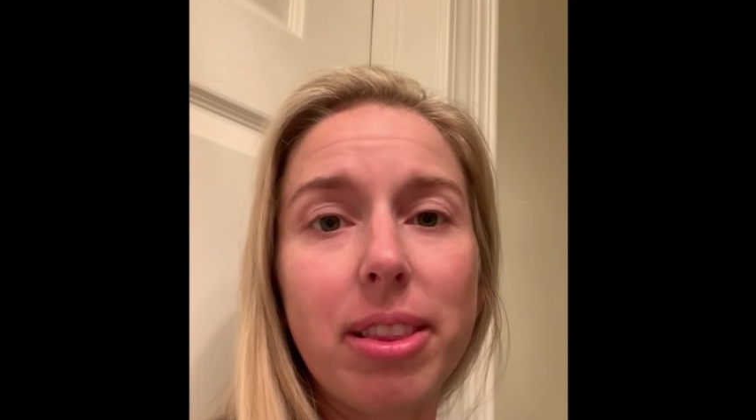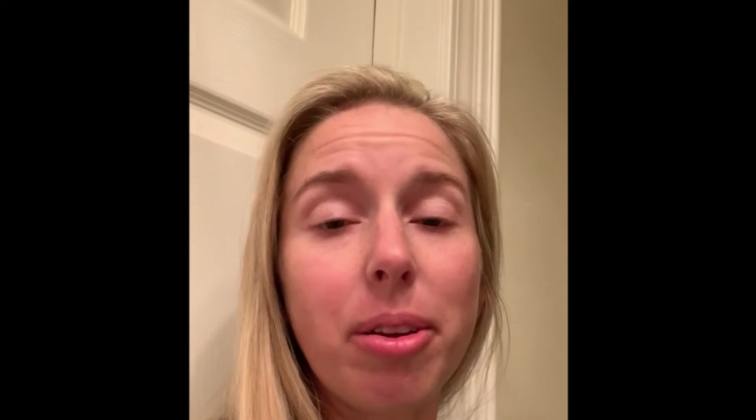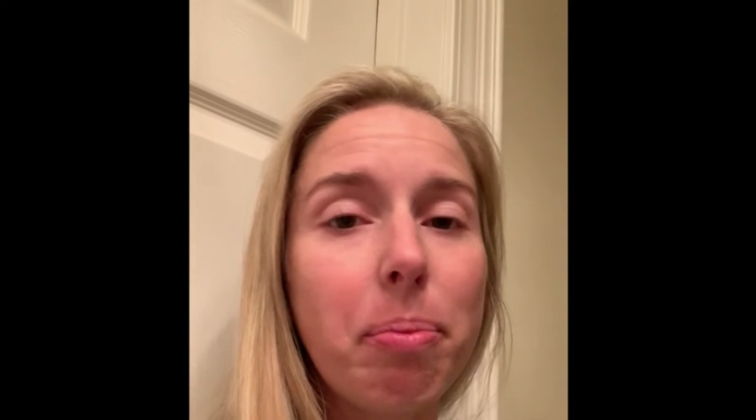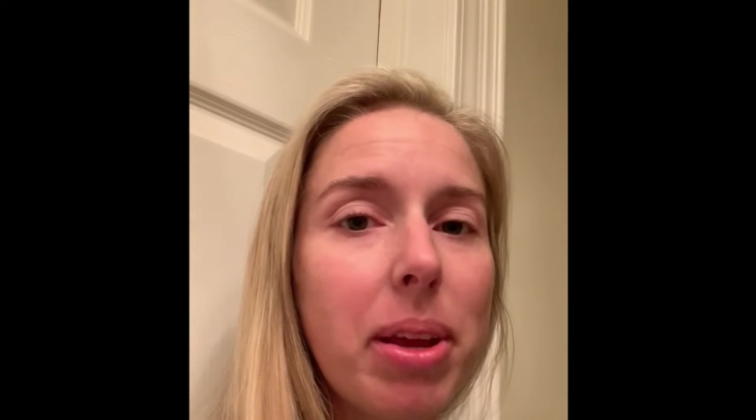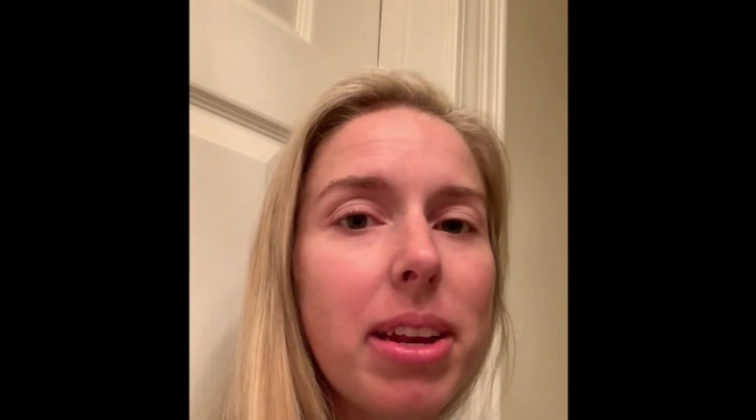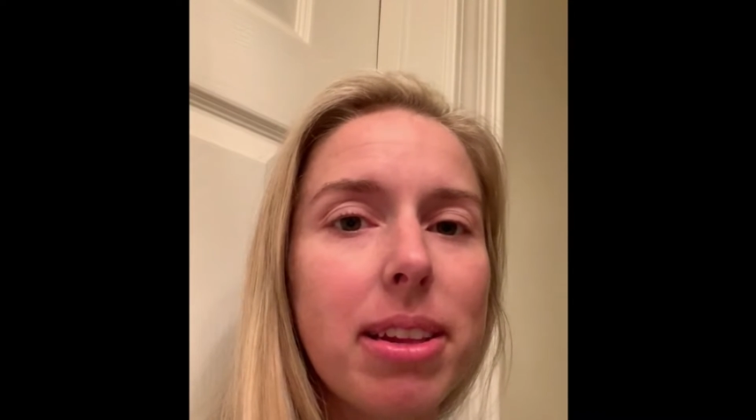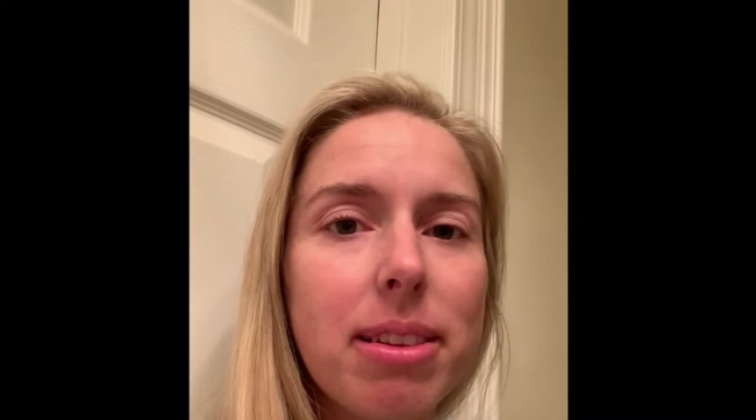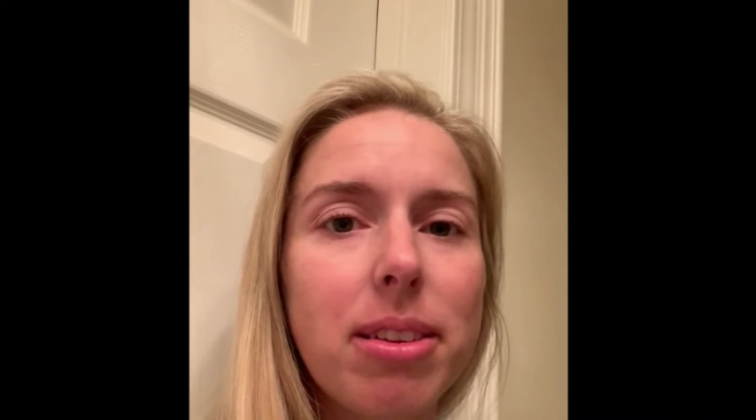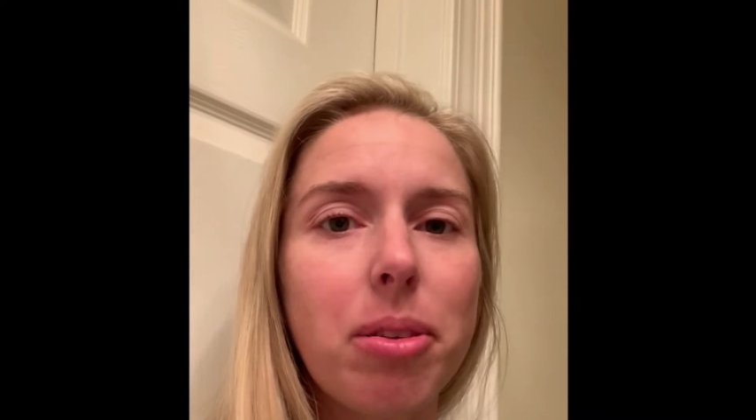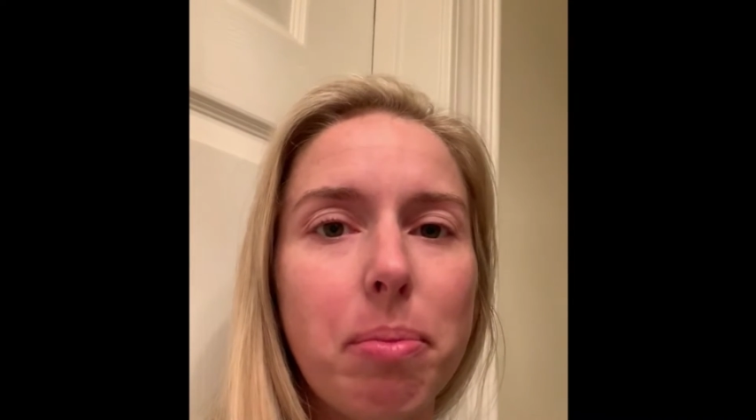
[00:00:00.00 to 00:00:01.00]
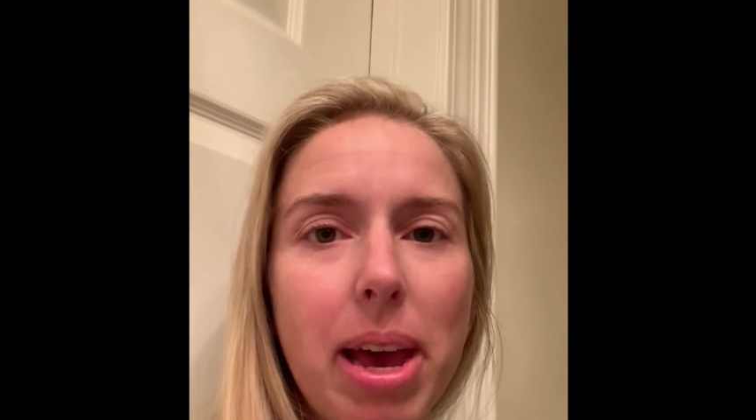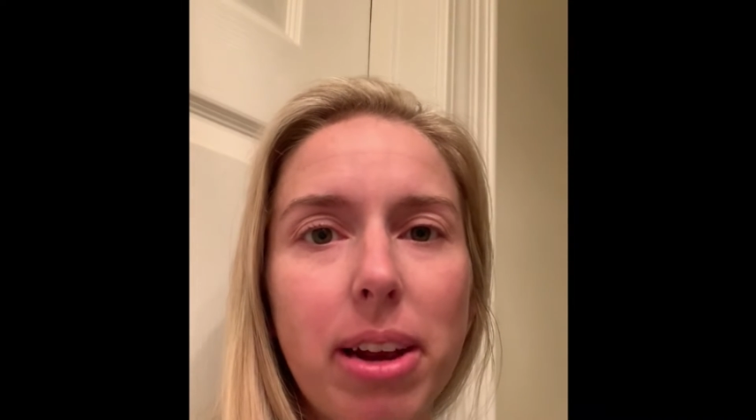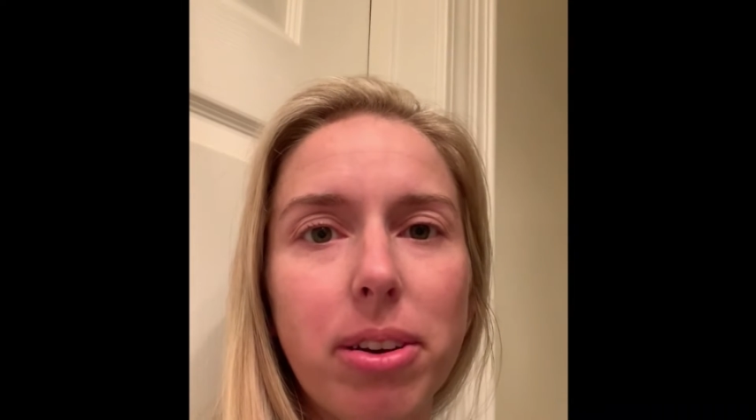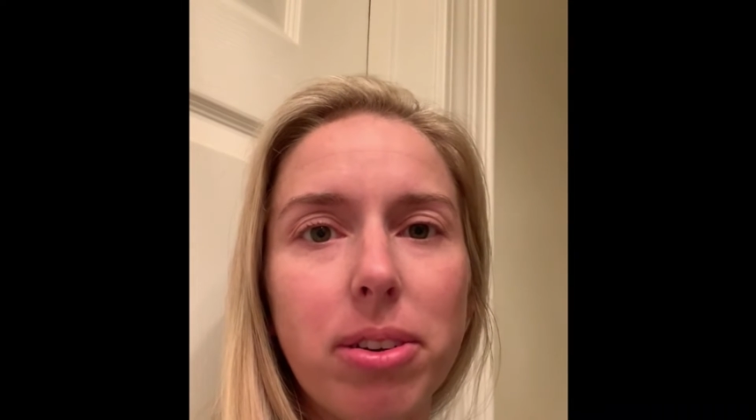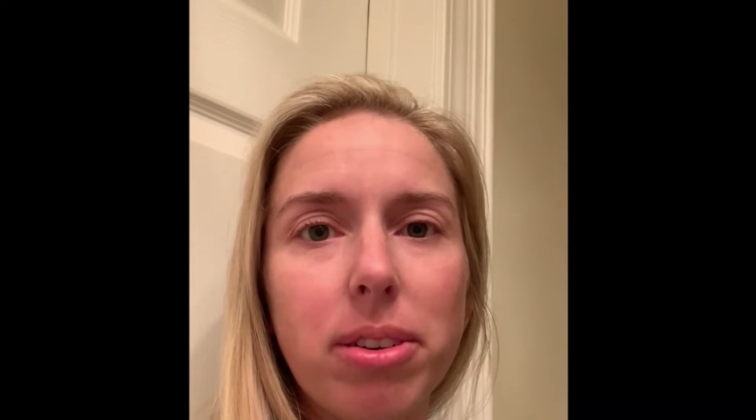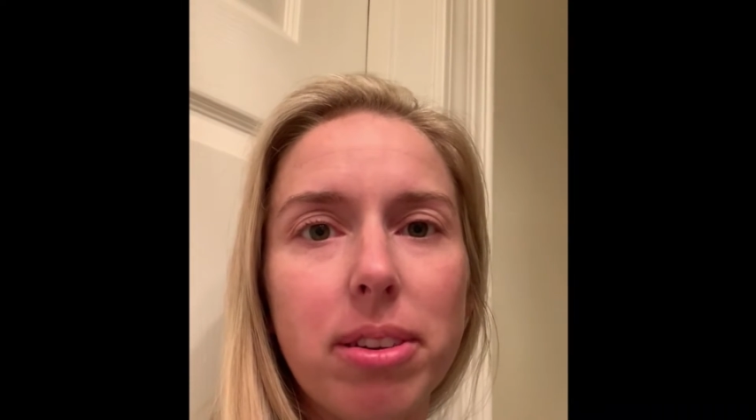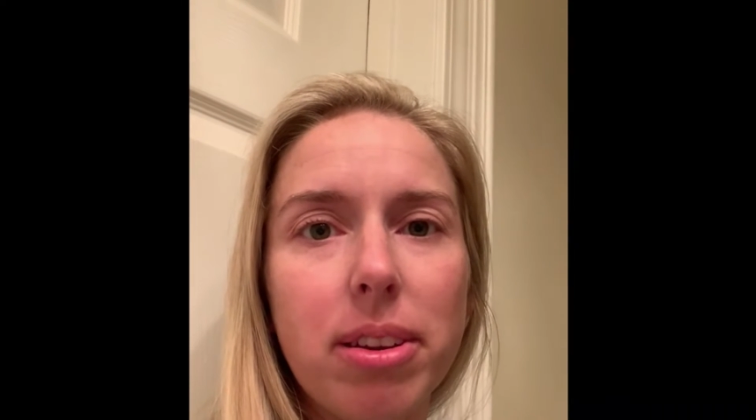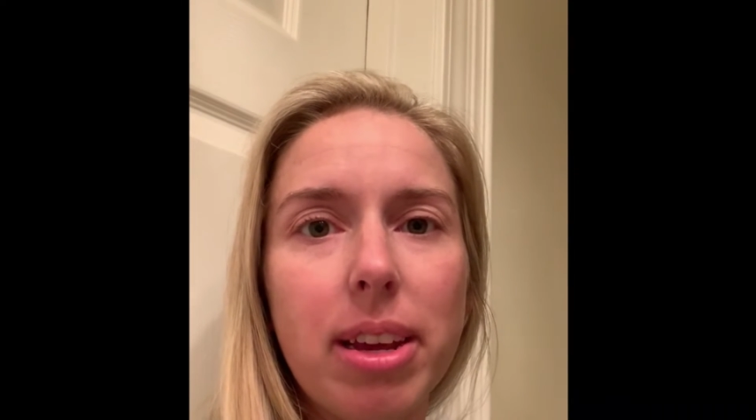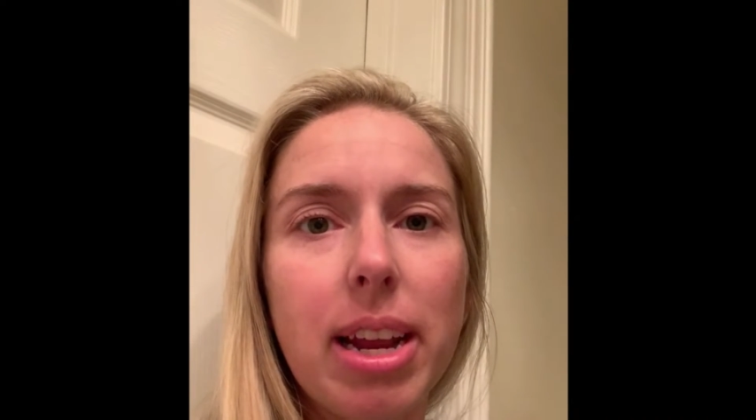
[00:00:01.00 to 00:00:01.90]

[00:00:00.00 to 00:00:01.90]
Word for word: Their opinion still matters,